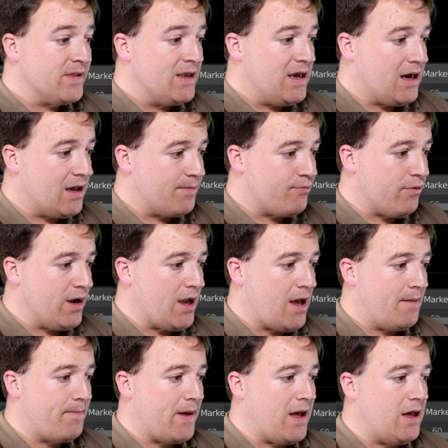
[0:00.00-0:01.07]
I'm going to bring
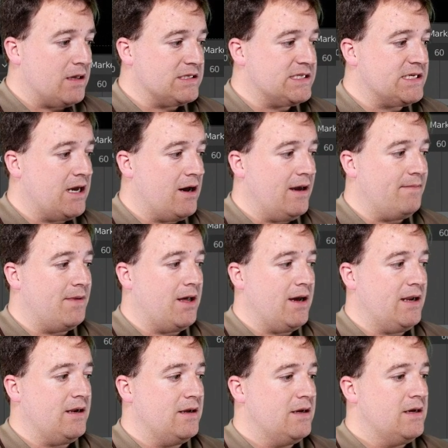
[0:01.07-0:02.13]
up our
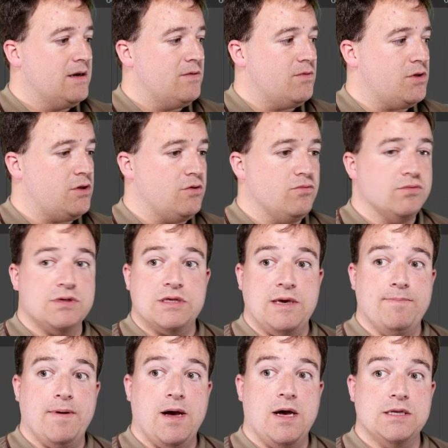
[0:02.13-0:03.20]
timeline, which you will see
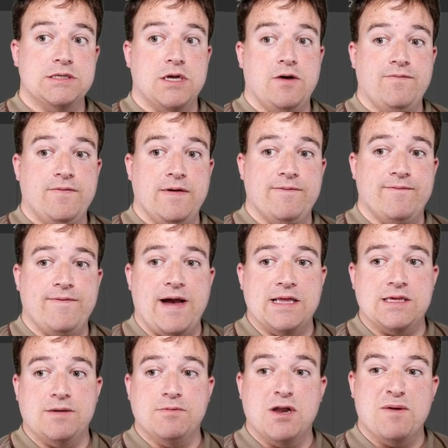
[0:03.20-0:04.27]
part of. In fact,
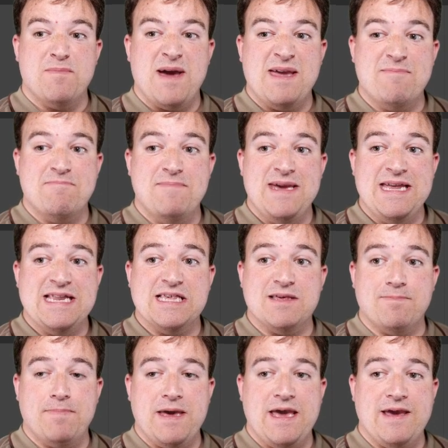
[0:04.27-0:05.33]
I'm going to make me
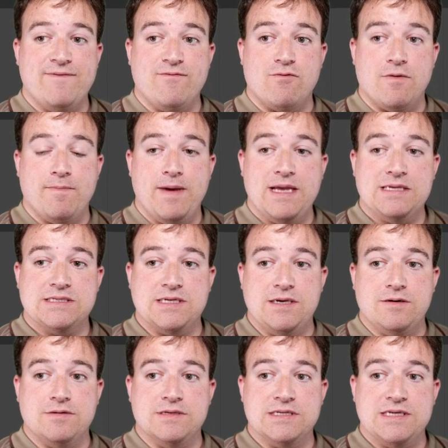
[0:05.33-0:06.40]
disappear for a bit so
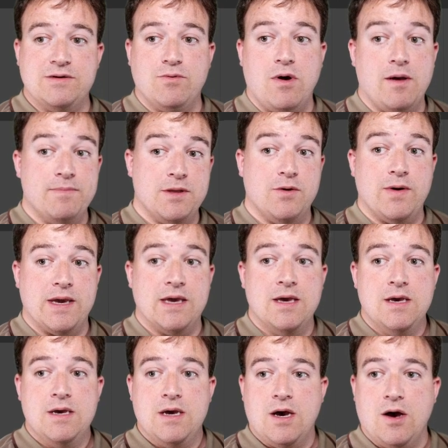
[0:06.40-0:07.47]
you can see what I'm doing
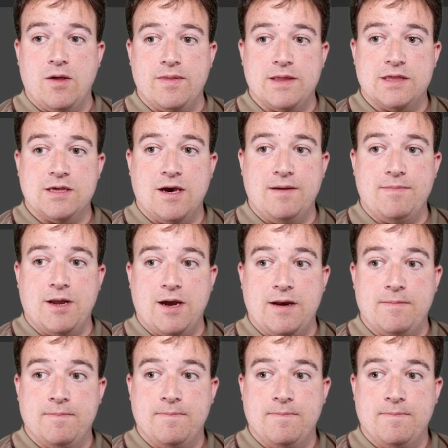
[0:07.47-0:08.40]
on the timeline.